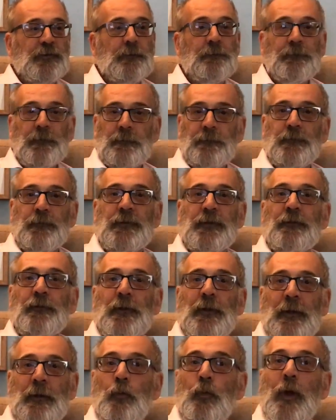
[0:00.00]
And if, you take
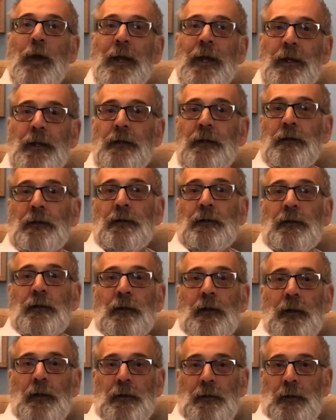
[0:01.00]
that away
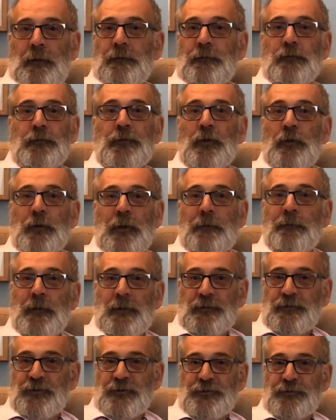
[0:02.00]
uh, and you don't have
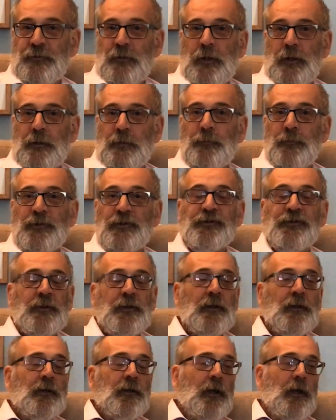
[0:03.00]
access to libraries,
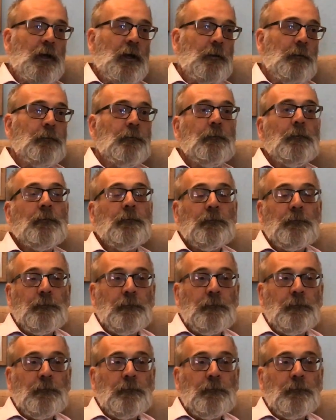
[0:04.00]
um,